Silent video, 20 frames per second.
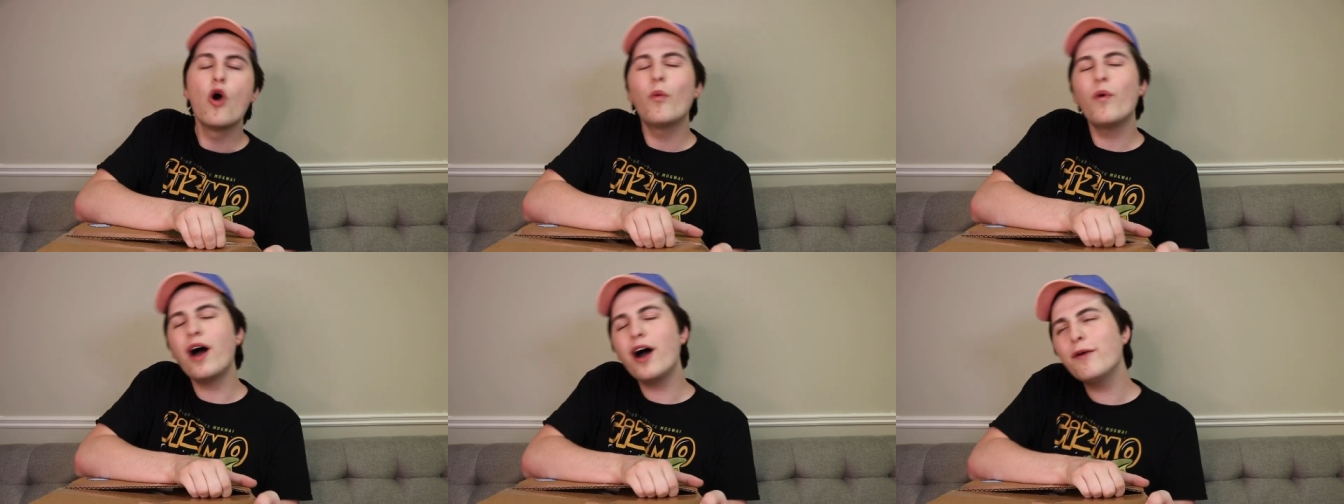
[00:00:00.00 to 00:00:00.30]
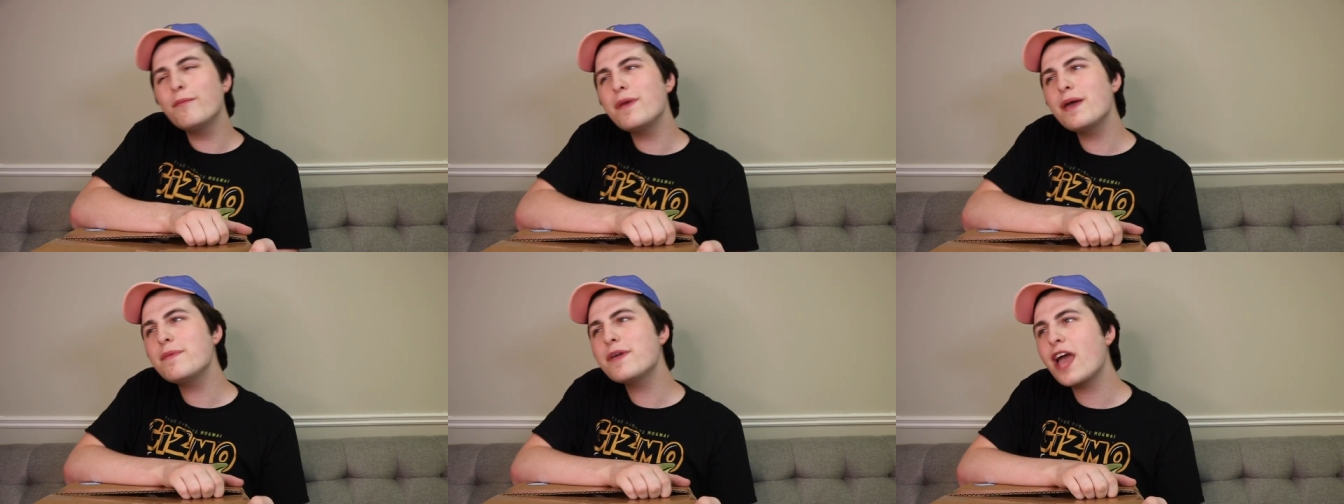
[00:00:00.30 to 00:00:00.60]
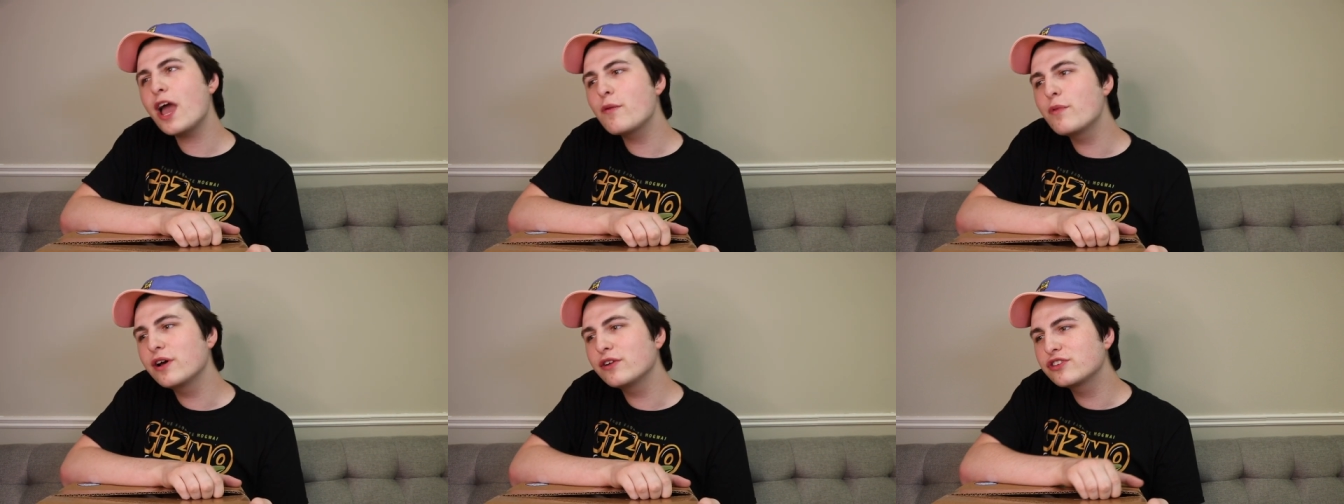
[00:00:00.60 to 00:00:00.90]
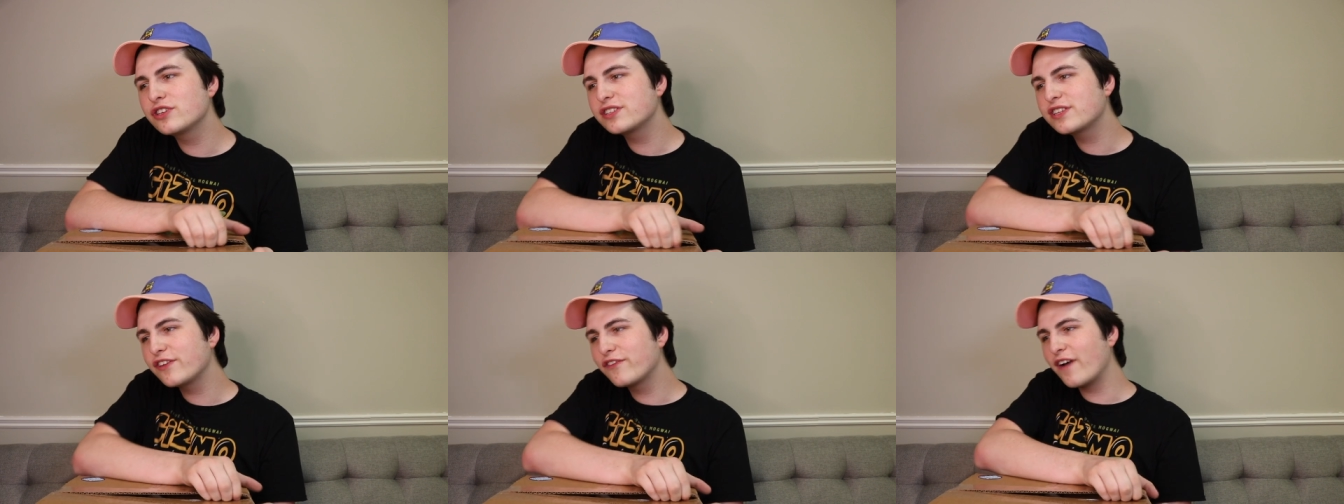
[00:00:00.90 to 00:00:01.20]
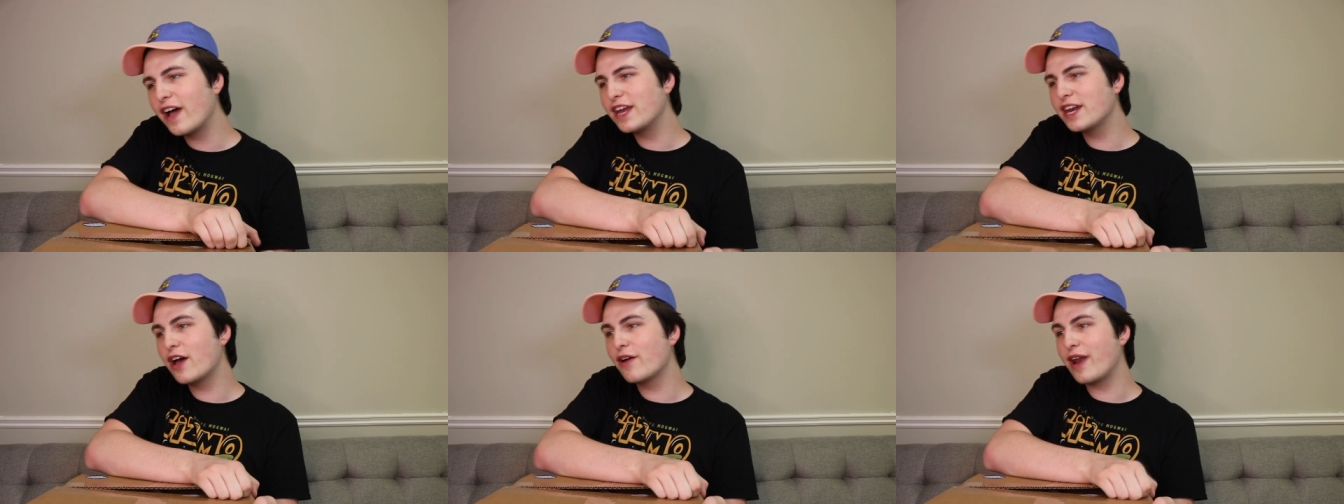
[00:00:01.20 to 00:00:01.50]
well, maybe I will just to
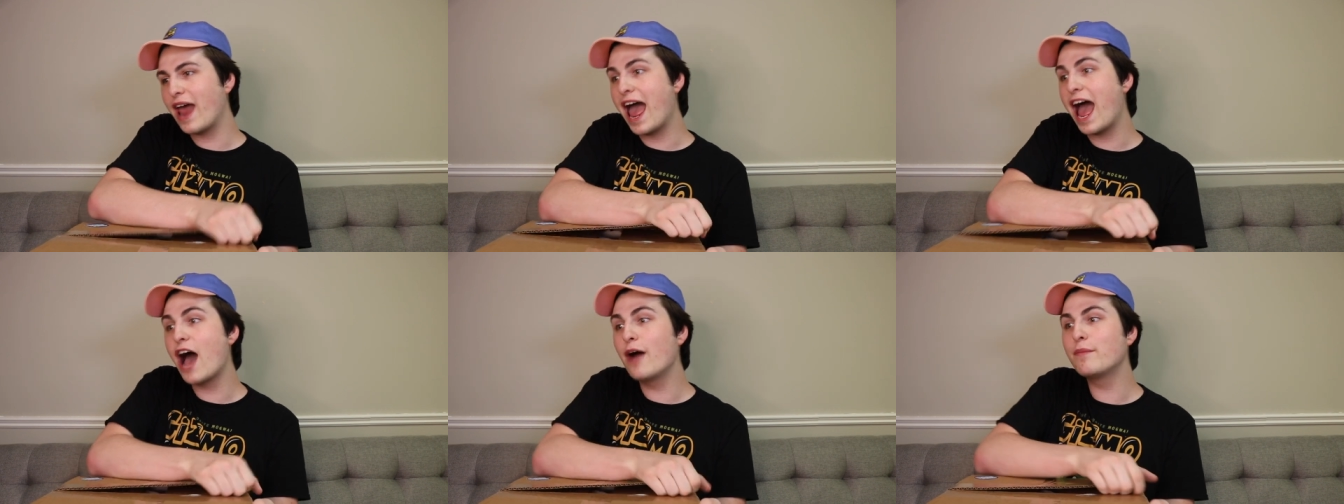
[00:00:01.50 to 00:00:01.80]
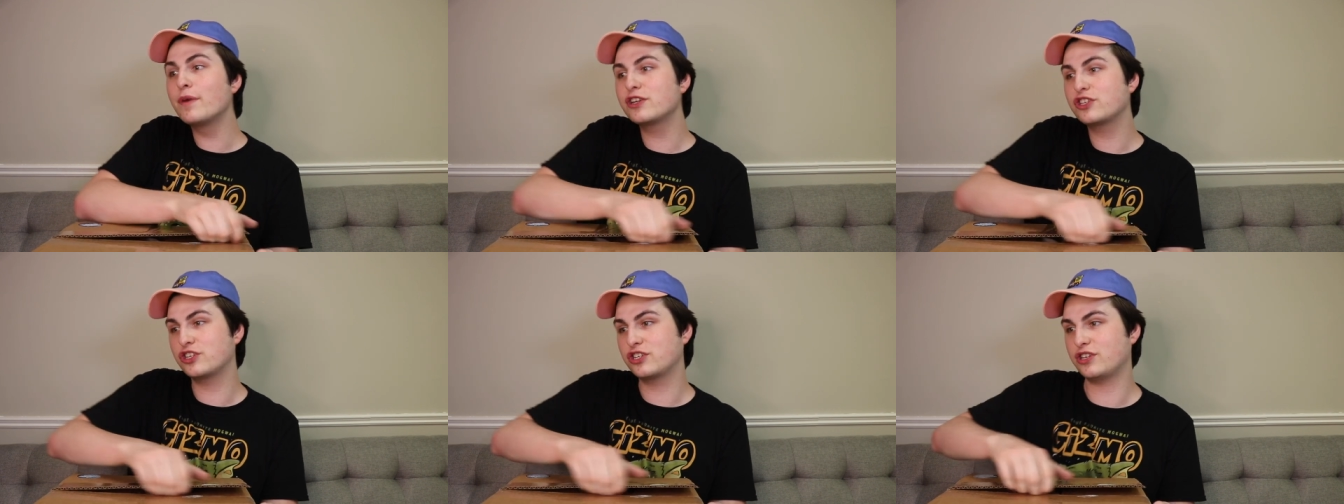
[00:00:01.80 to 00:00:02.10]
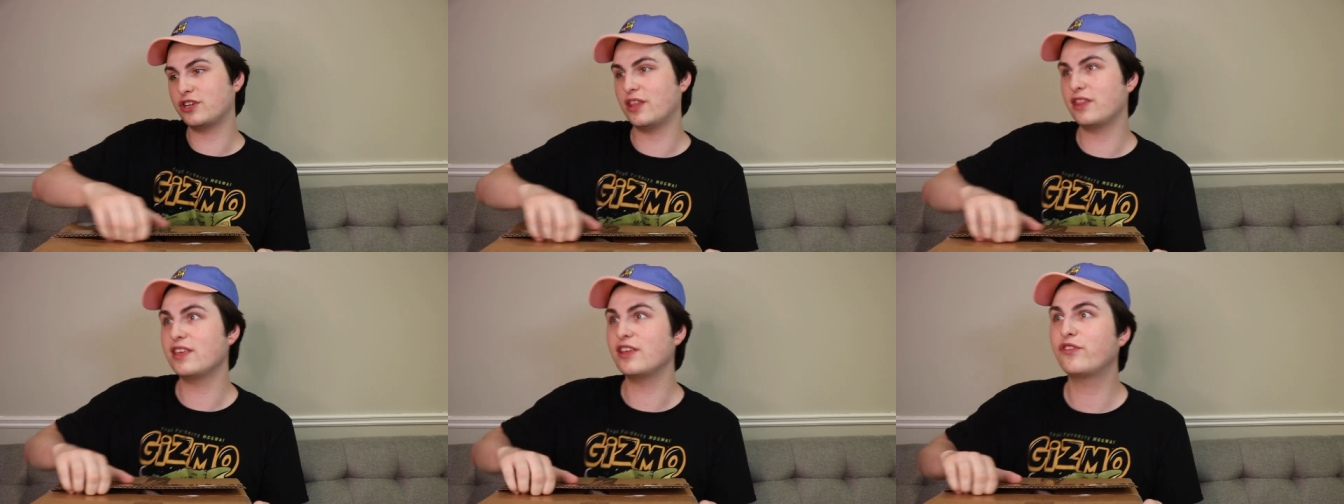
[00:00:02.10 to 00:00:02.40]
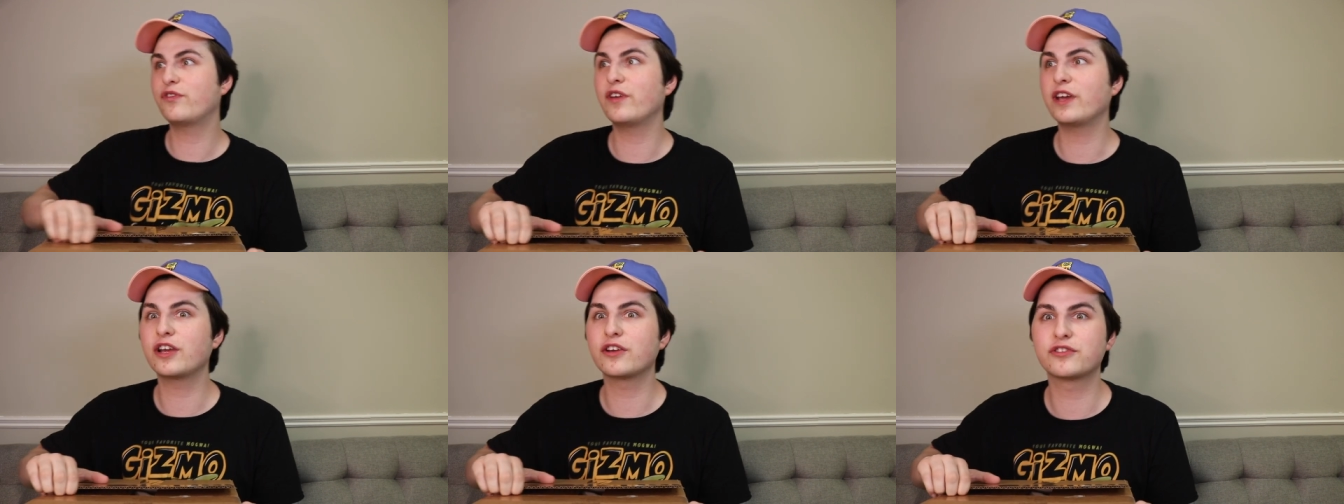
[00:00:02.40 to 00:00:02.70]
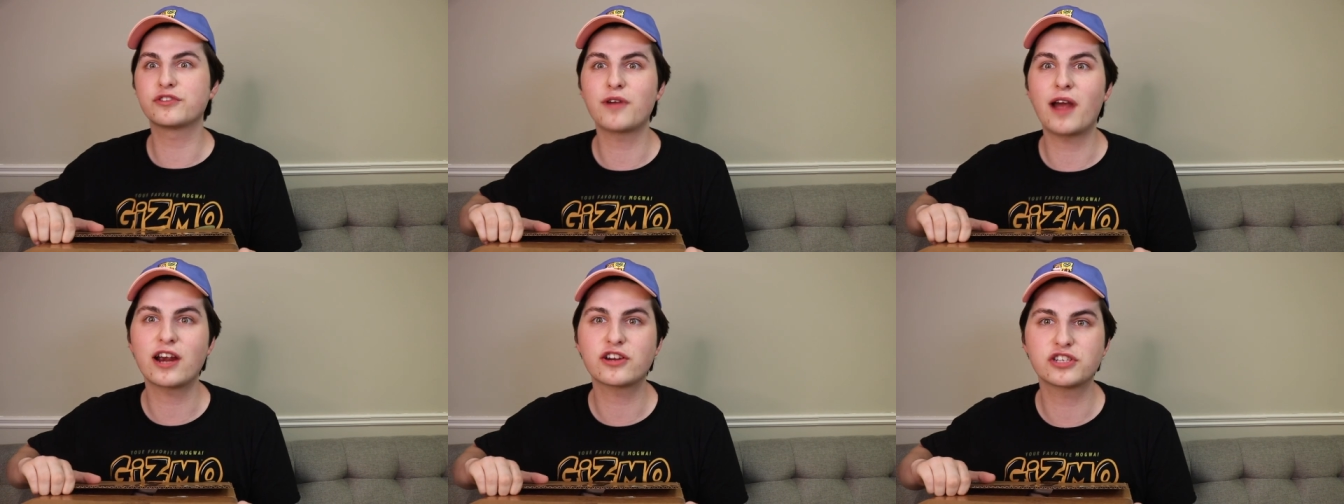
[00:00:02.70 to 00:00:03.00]
find out how much these
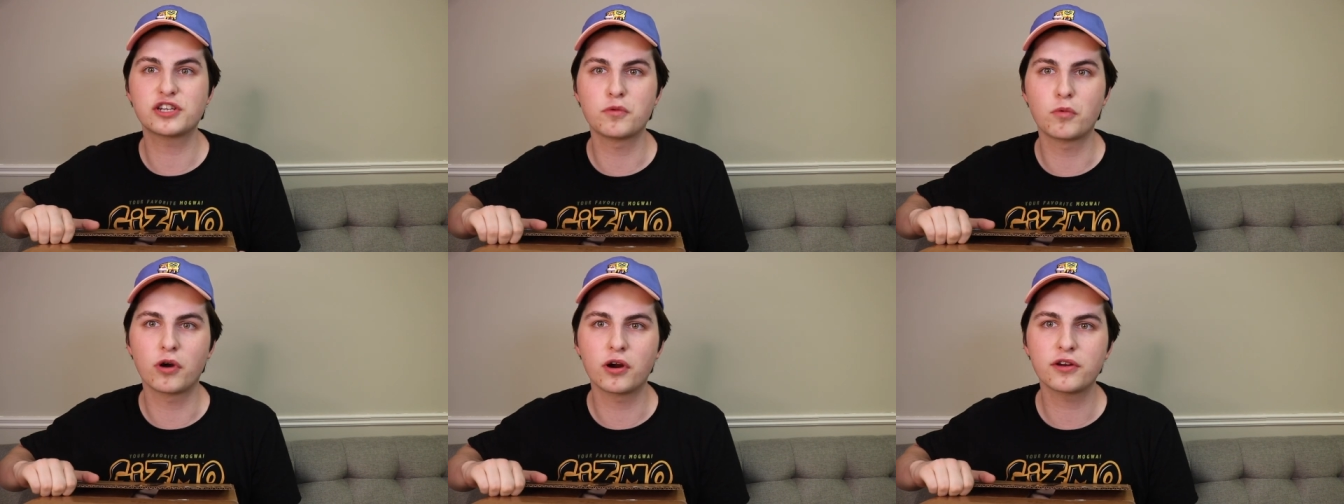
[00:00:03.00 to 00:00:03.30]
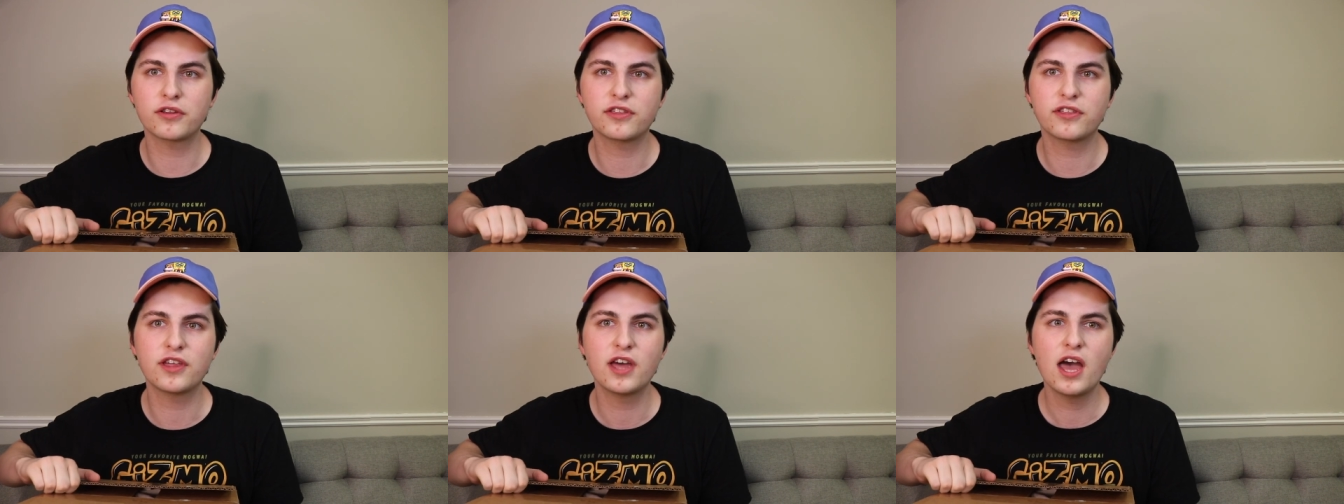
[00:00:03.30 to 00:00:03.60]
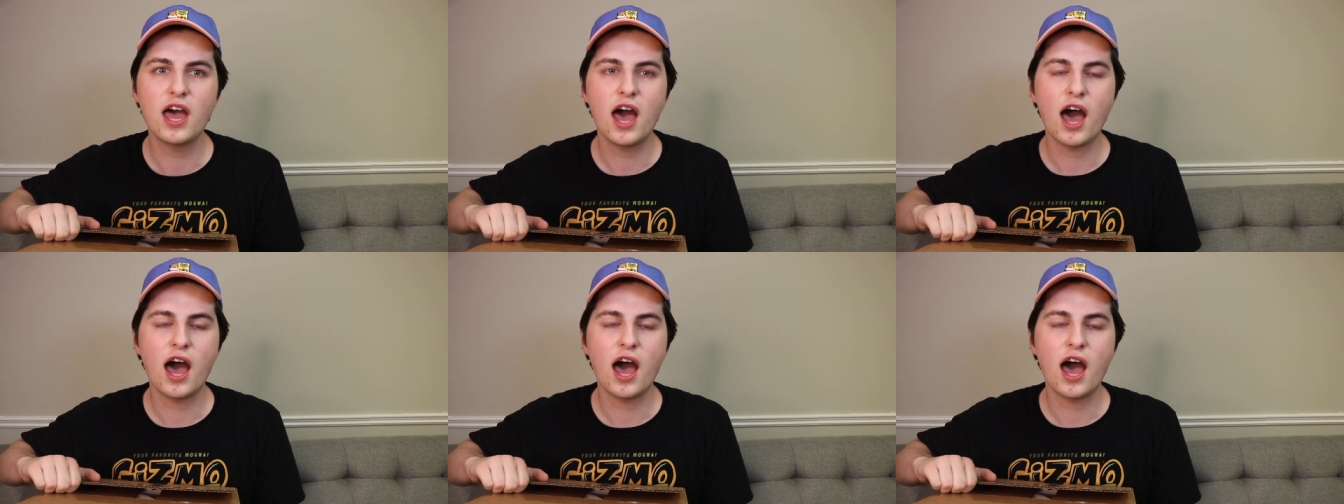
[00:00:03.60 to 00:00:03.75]
figures are actually worth